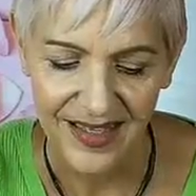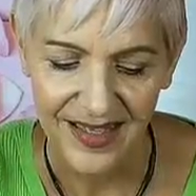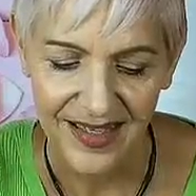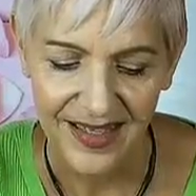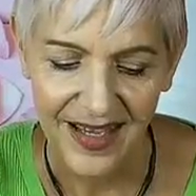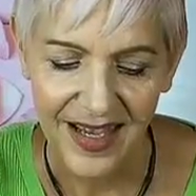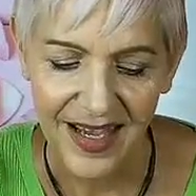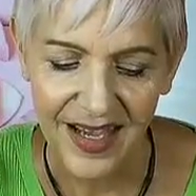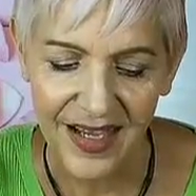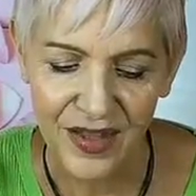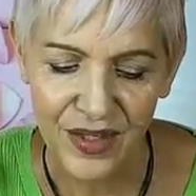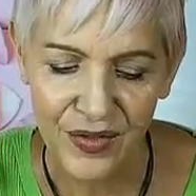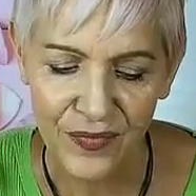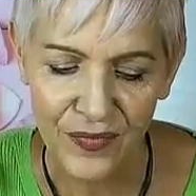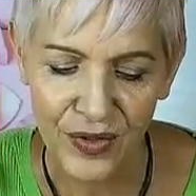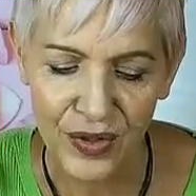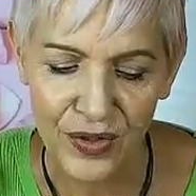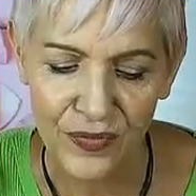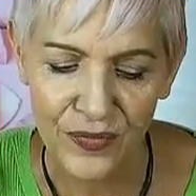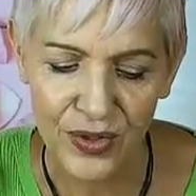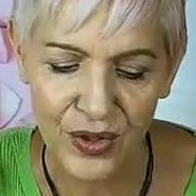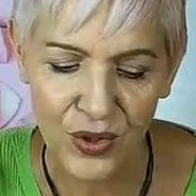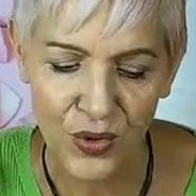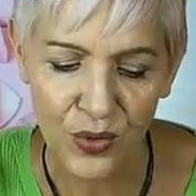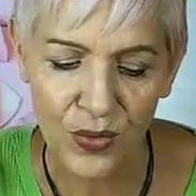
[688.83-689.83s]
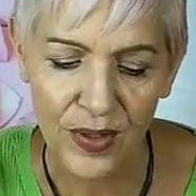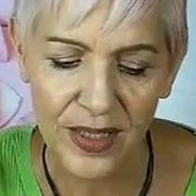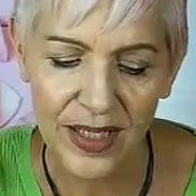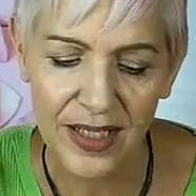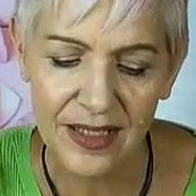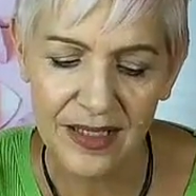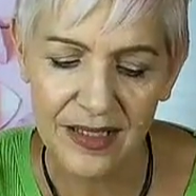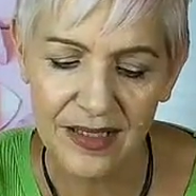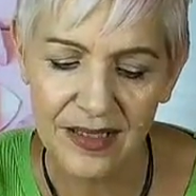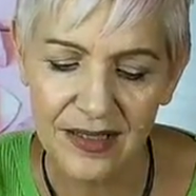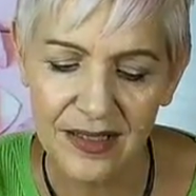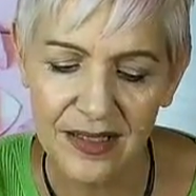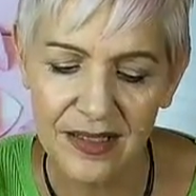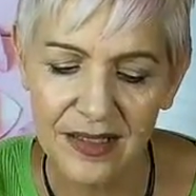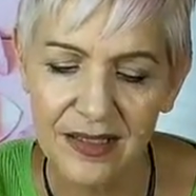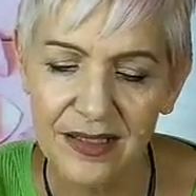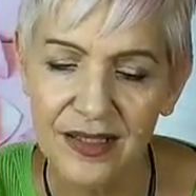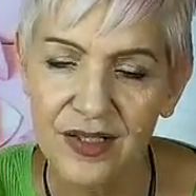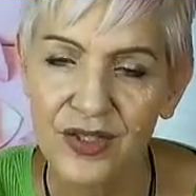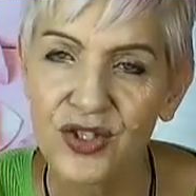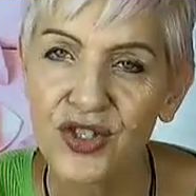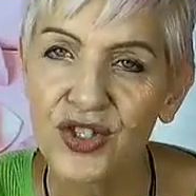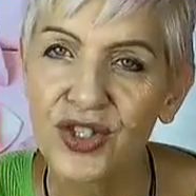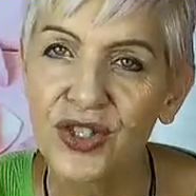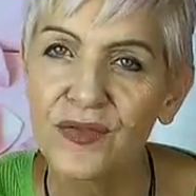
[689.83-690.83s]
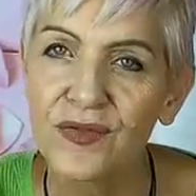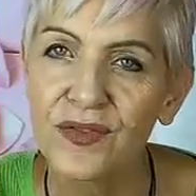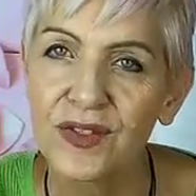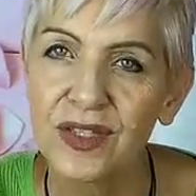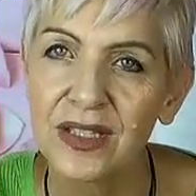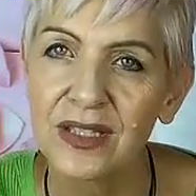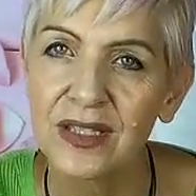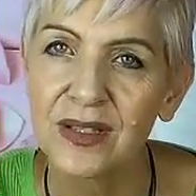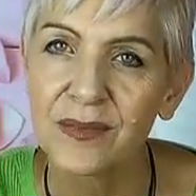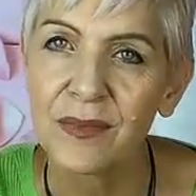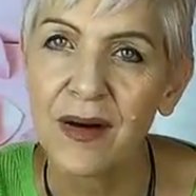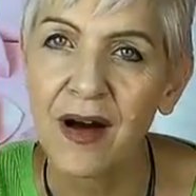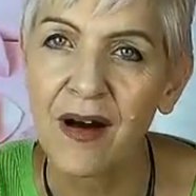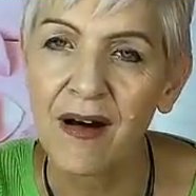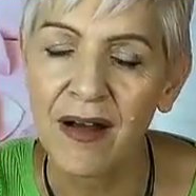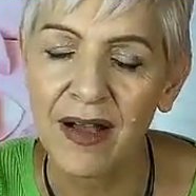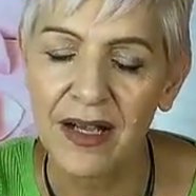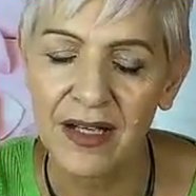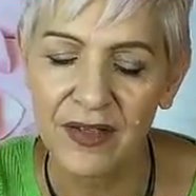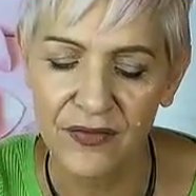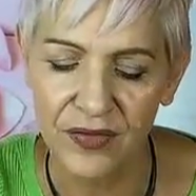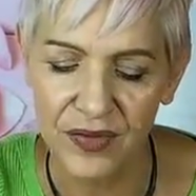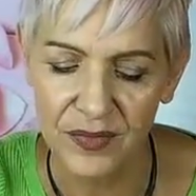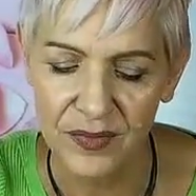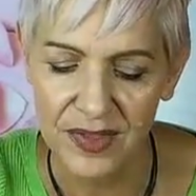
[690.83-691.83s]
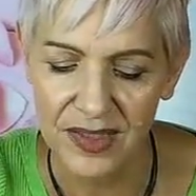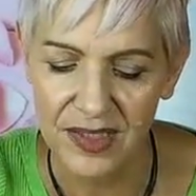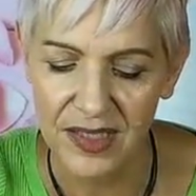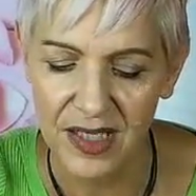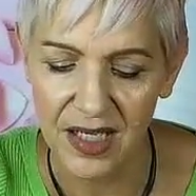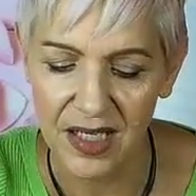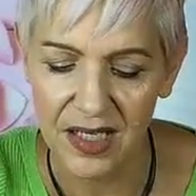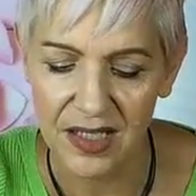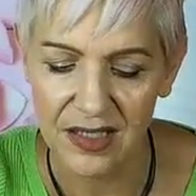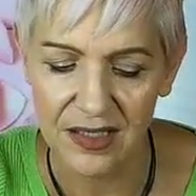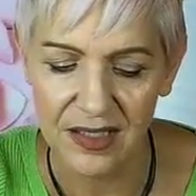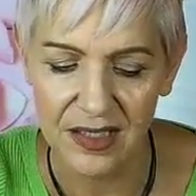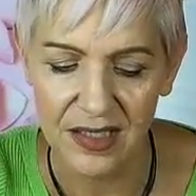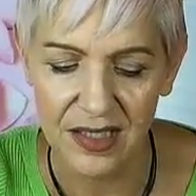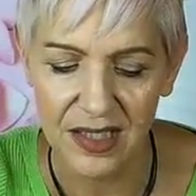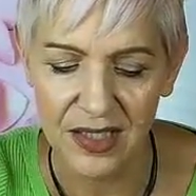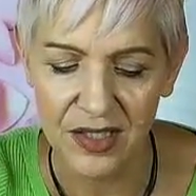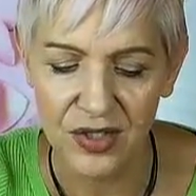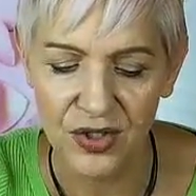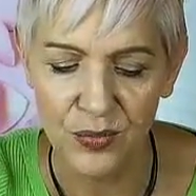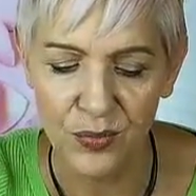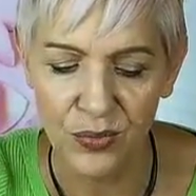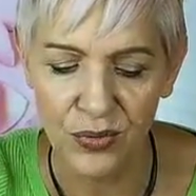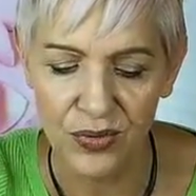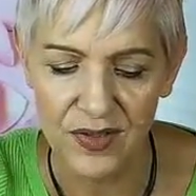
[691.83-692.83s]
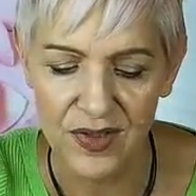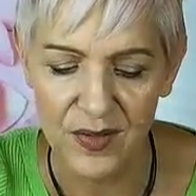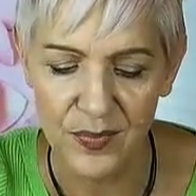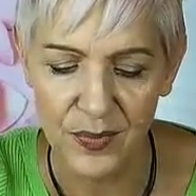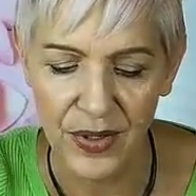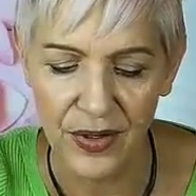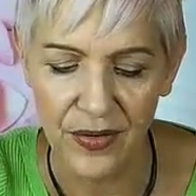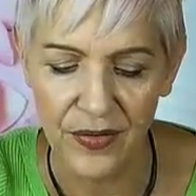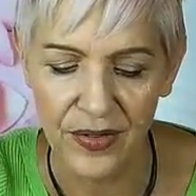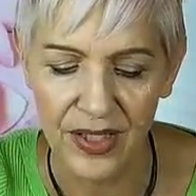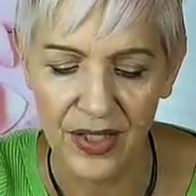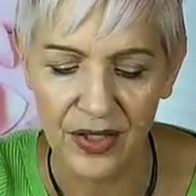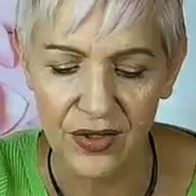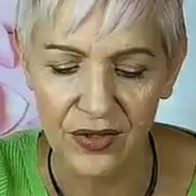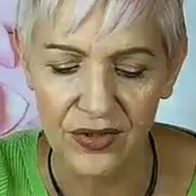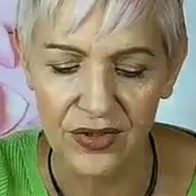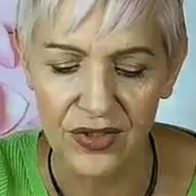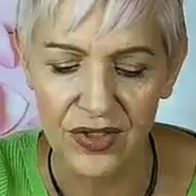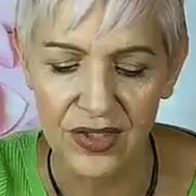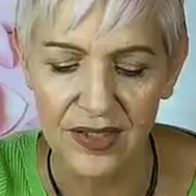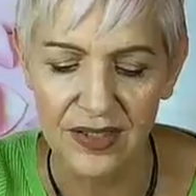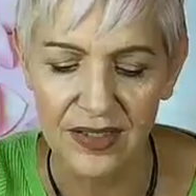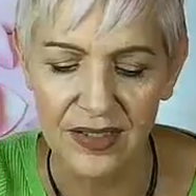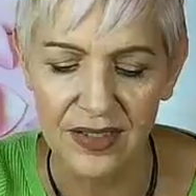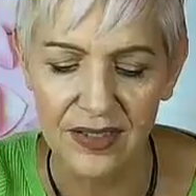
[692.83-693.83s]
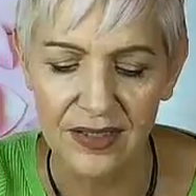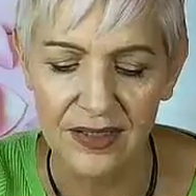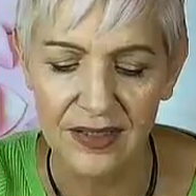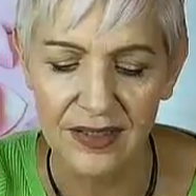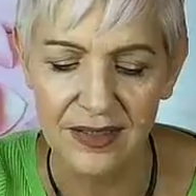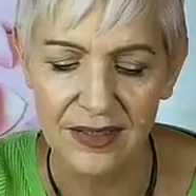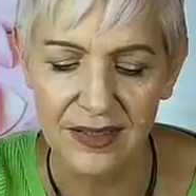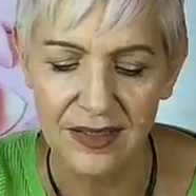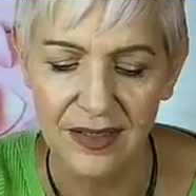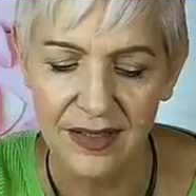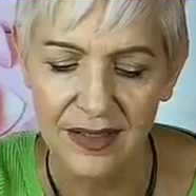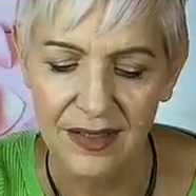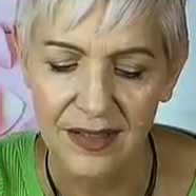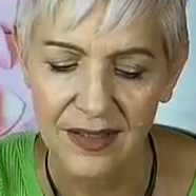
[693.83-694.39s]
And the Velvet Queen assists in shifting the mind from scarcity to prosperity consciousness,